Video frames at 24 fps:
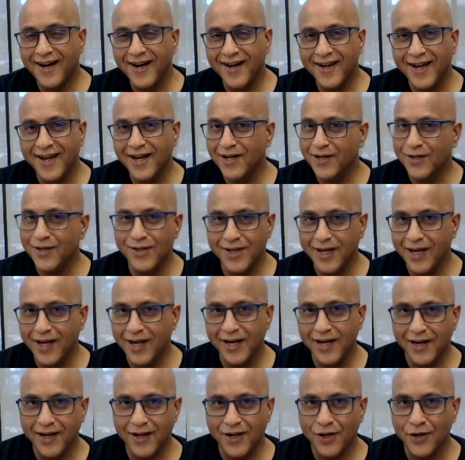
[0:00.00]

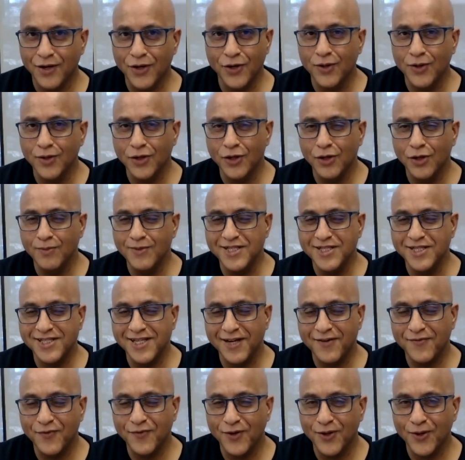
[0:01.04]
You'll be
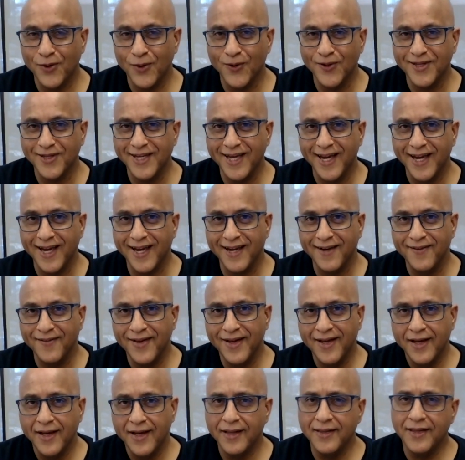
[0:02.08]
set for the whole day.
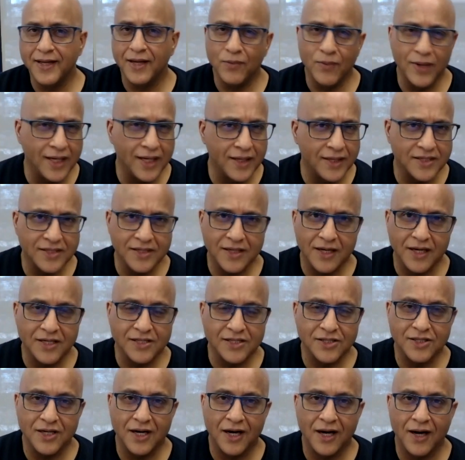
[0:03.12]
And then we
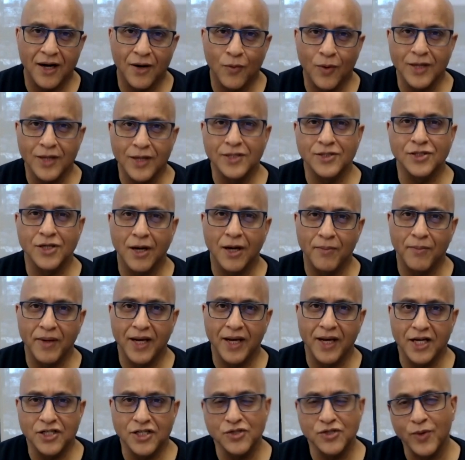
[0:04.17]
discuss one topic
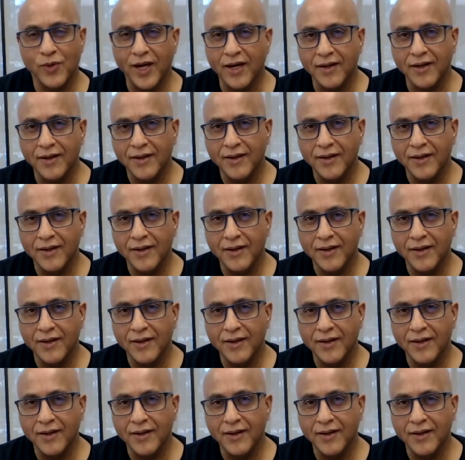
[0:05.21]
each week.